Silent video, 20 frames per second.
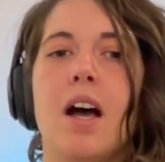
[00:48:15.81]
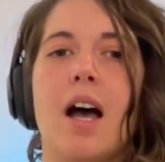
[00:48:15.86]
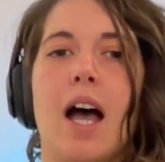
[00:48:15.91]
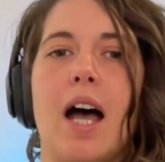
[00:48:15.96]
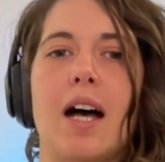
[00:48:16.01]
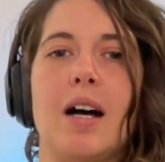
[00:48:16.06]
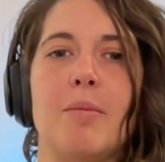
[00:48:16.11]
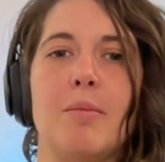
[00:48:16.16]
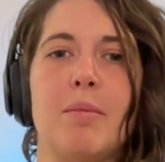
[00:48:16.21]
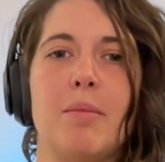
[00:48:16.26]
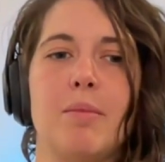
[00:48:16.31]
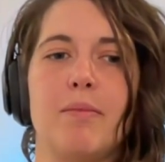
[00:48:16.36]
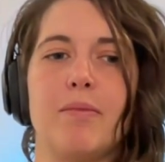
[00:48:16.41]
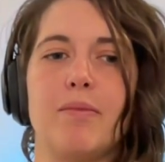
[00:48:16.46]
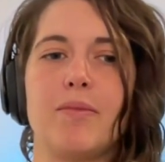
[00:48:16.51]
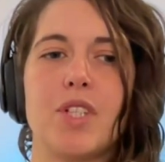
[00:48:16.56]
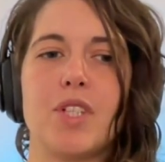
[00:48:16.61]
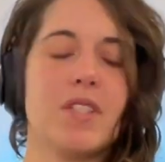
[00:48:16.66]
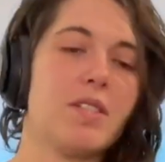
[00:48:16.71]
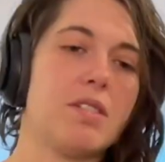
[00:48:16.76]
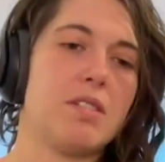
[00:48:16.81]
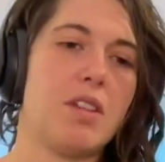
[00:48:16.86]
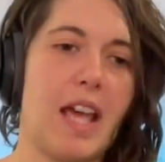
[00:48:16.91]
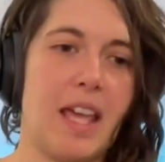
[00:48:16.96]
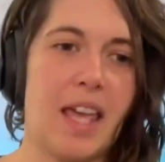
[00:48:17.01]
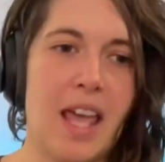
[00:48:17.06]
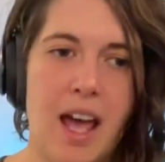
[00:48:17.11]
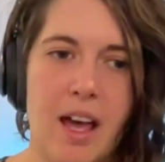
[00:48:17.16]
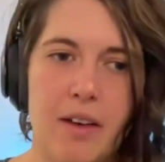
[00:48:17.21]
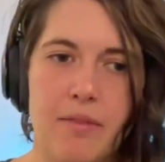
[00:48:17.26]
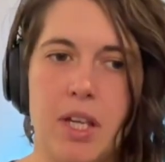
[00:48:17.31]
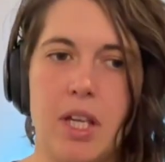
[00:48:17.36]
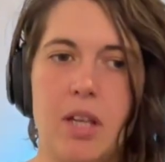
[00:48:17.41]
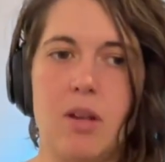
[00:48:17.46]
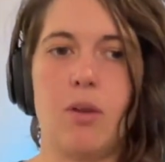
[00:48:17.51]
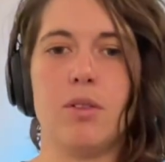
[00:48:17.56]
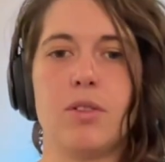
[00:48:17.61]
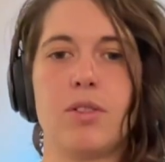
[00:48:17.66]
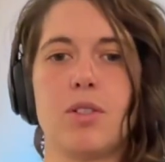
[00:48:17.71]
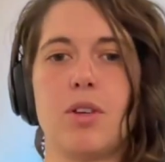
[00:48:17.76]
Um, just a caveat
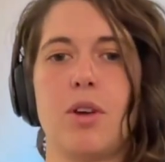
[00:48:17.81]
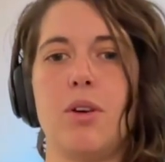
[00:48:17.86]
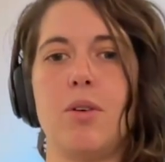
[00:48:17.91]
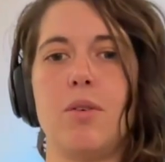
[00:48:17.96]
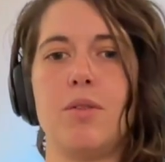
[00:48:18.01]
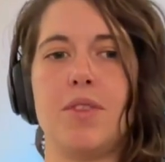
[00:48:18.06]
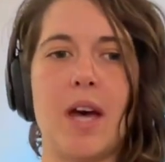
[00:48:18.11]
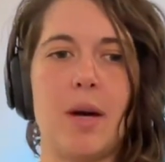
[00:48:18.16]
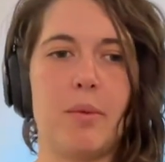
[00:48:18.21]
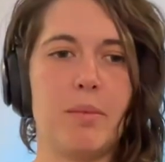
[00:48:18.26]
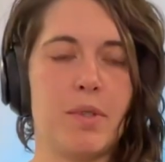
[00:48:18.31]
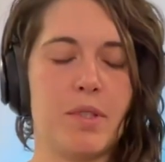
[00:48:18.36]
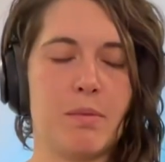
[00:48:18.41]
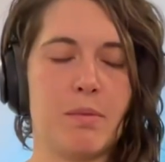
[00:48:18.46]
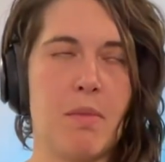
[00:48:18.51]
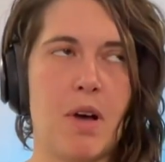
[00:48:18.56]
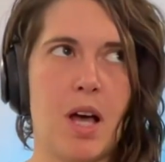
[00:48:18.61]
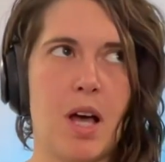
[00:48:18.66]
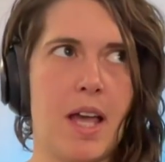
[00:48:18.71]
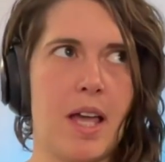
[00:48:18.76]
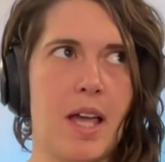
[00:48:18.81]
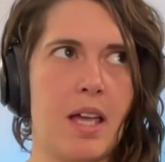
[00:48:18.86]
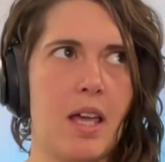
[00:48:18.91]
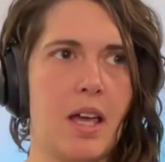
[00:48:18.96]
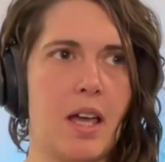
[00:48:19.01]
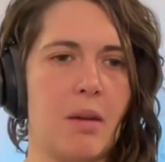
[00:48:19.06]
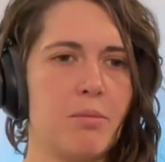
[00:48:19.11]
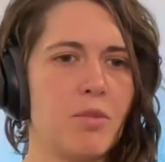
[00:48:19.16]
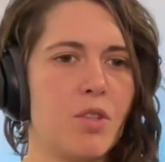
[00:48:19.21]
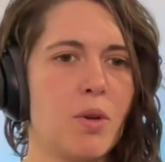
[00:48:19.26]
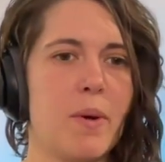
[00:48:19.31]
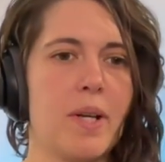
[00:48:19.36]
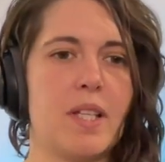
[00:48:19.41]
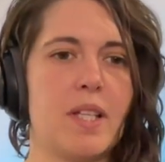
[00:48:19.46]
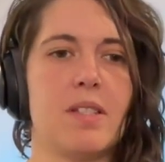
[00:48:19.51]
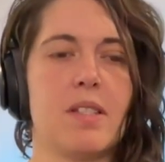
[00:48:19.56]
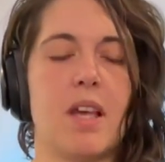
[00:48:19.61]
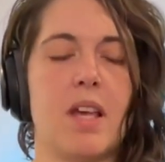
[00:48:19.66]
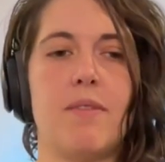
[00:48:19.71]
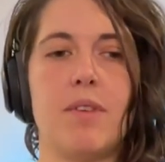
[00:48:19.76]
also, that was my um,
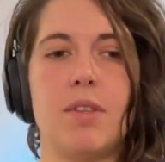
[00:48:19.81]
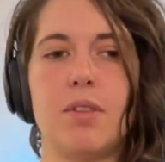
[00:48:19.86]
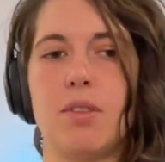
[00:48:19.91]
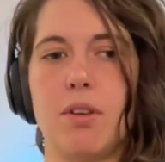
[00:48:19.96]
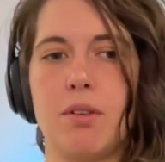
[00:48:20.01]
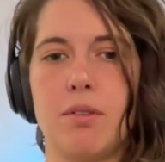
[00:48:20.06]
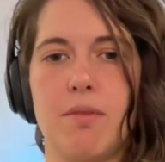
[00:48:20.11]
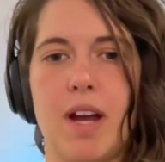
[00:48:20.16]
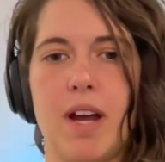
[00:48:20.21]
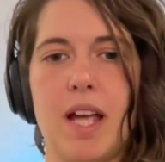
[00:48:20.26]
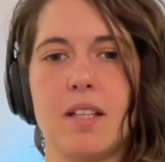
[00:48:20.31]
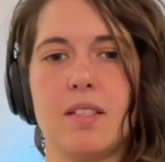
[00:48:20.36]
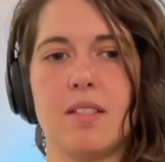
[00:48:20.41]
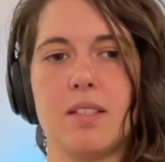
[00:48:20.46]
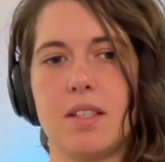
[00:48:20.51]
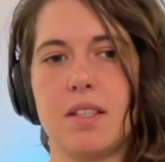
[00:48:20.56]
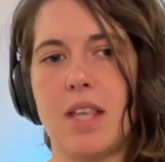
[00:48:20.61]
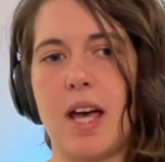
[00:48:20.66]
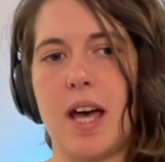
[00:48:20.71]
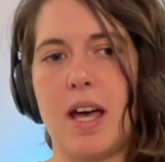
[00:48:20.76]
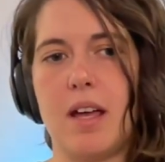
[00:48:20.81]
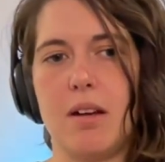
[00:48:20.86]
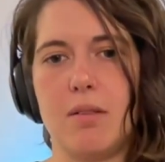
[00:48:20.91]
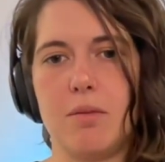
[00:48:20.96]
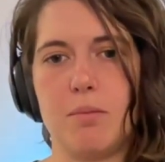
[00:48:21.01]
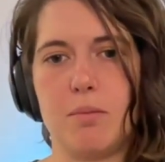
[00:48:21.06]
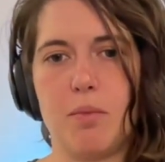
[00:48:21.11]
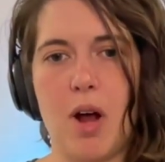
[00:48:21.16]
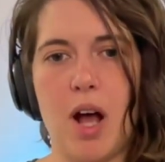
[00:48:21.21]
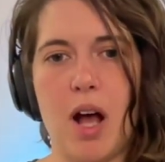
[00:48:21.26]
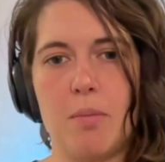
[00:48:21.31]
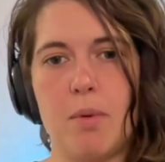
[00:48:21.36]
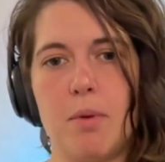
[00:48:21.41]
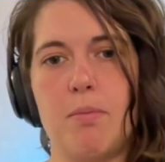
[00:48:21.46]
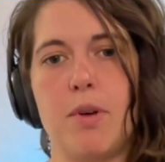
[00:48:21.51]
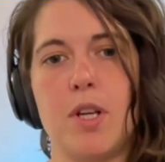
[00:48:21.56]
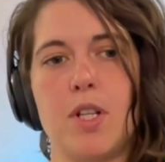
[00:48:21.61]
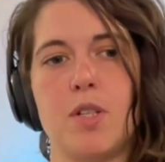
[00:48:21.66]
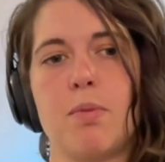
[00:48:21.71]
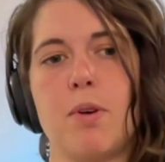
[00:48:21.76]
27th arrest, that Harbour
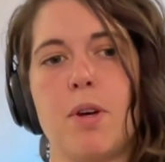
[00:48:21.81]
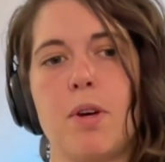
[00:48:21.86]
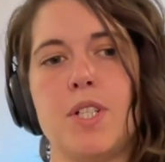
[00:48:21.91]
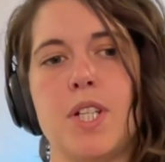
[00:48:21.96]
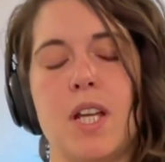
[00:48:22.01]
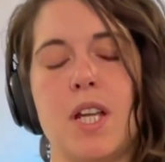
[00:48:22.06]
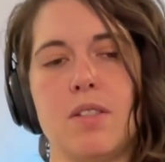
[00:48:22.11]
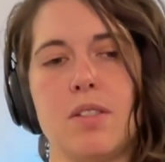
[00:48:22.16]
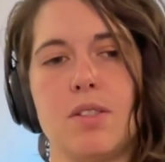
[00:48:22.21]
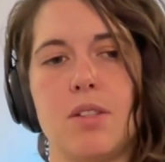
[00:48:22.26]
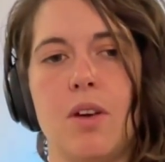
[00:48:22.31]
Bridge protest.